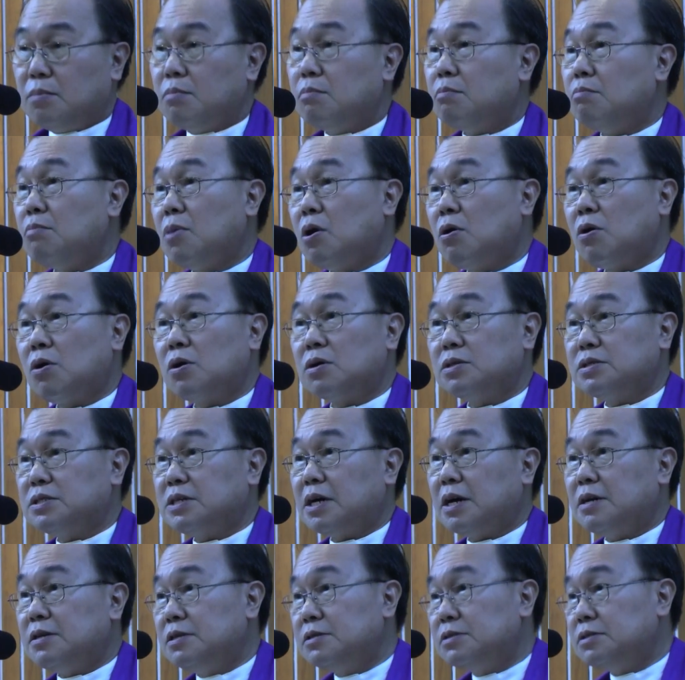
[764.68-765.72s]
More
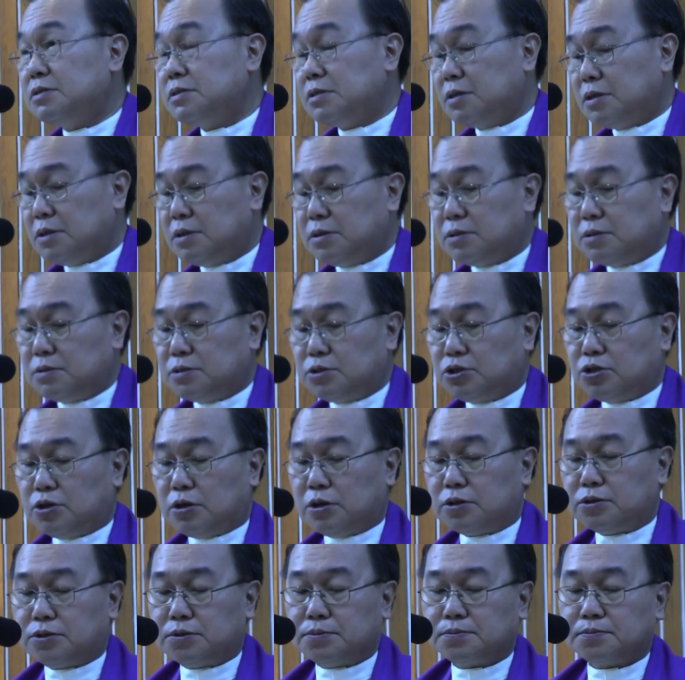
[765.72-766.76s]
Chinese in
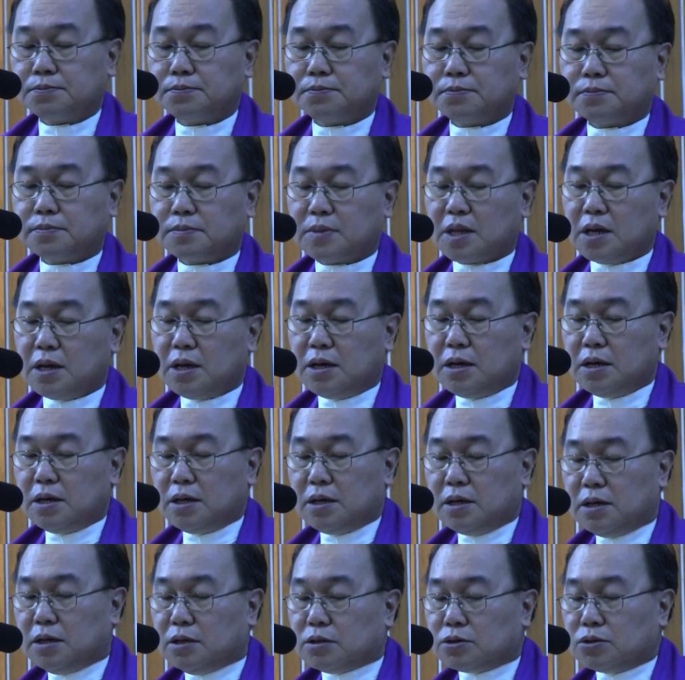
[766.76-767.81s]
church.
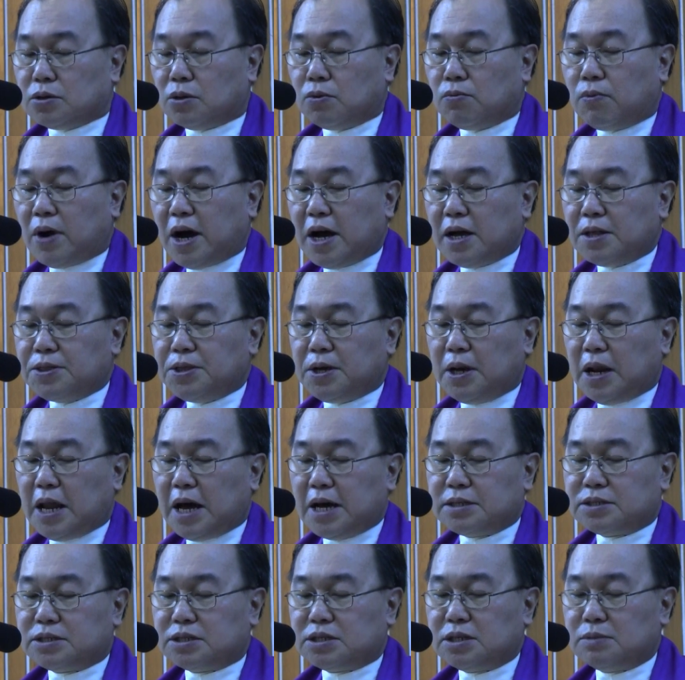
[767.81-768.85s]
So while the
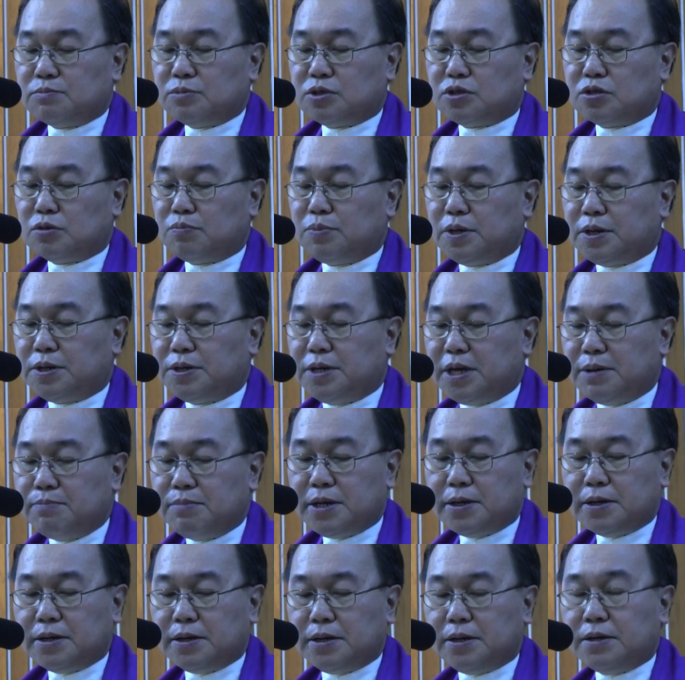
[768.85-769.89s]
light seems to be
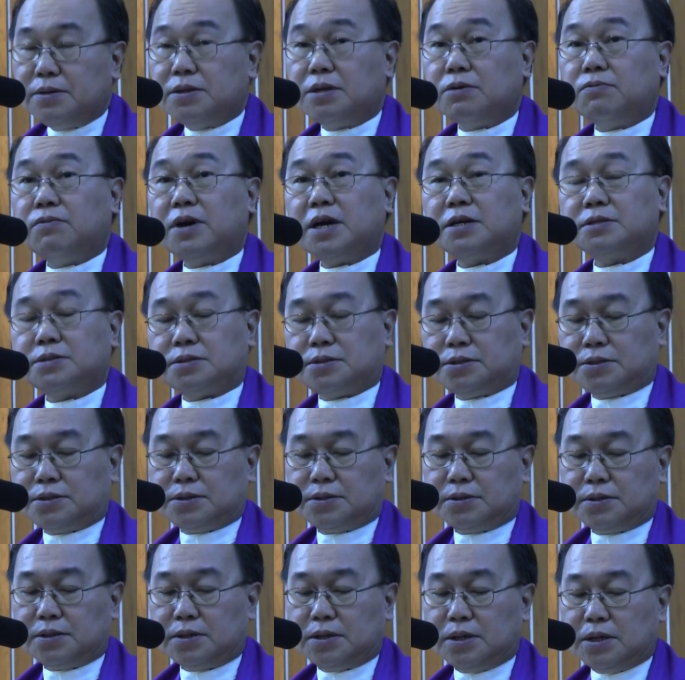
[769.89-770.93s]
dimming in the West,
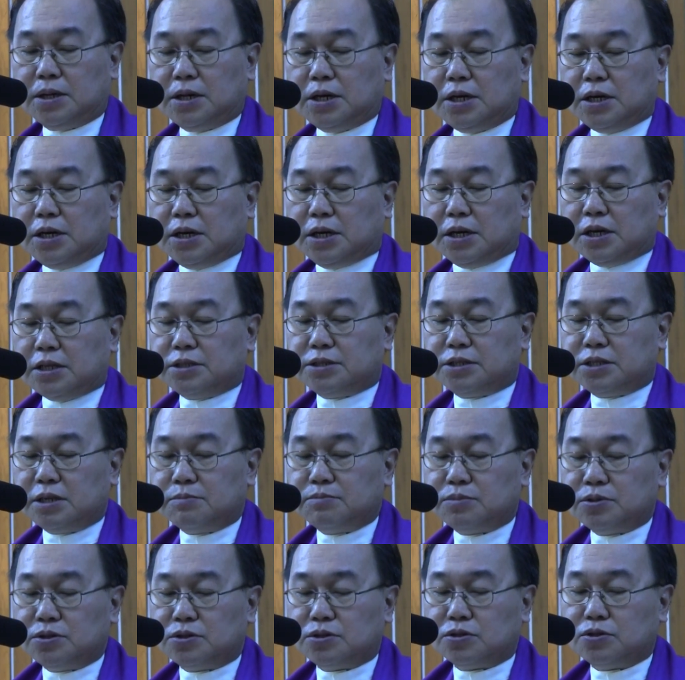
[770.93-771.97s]
it
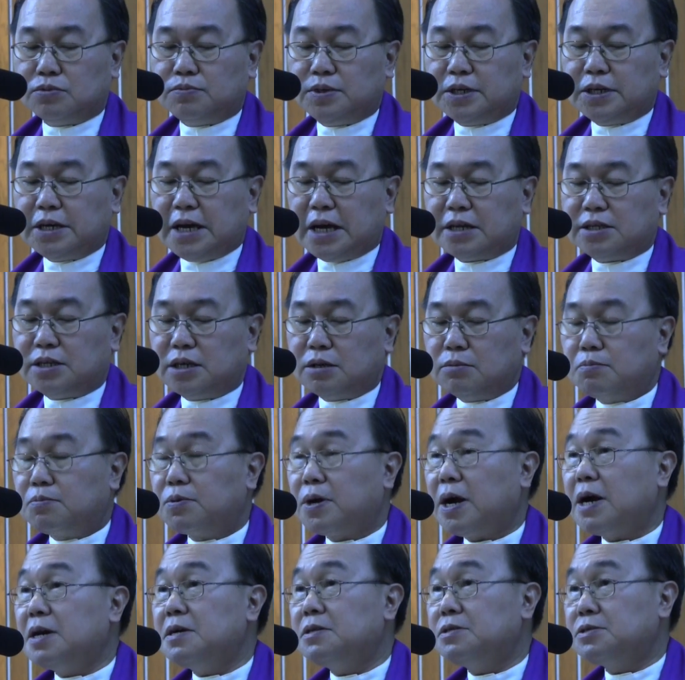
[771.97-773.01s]
seems to be getting
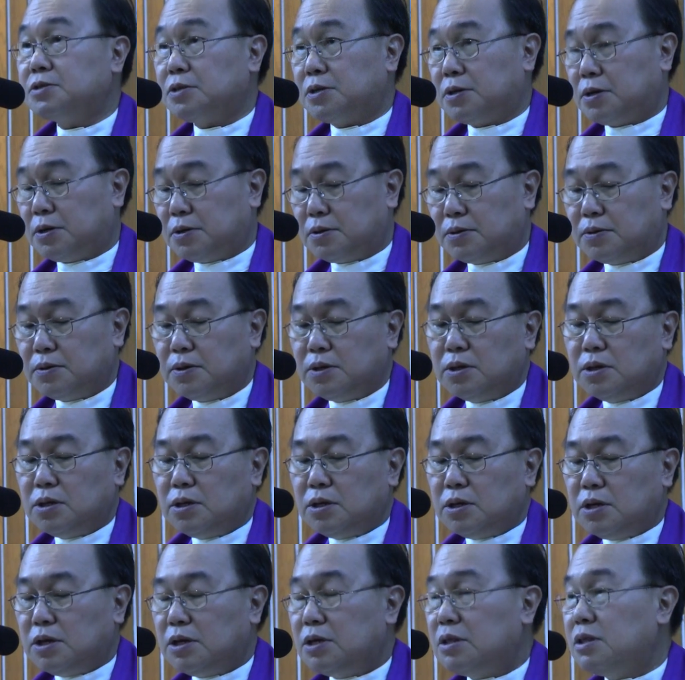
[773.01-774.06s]
brighter
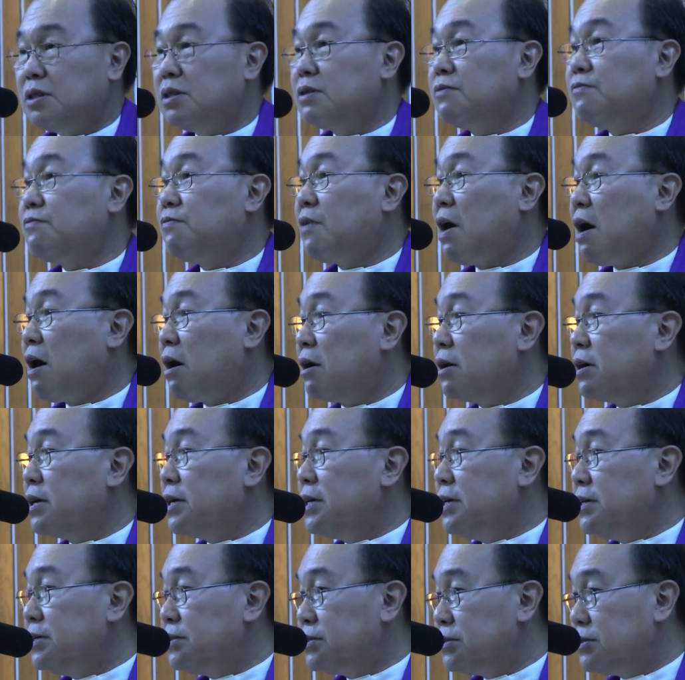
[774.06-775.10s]
in the Far
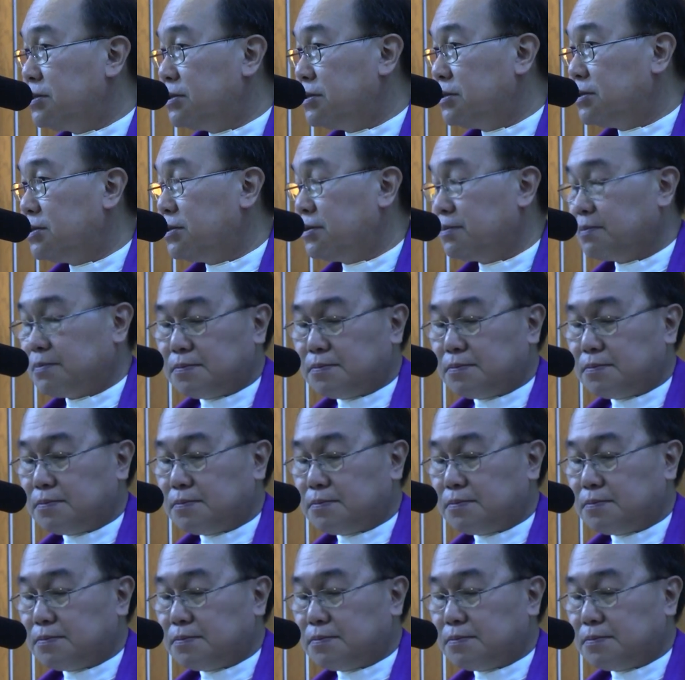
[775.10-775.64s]
East.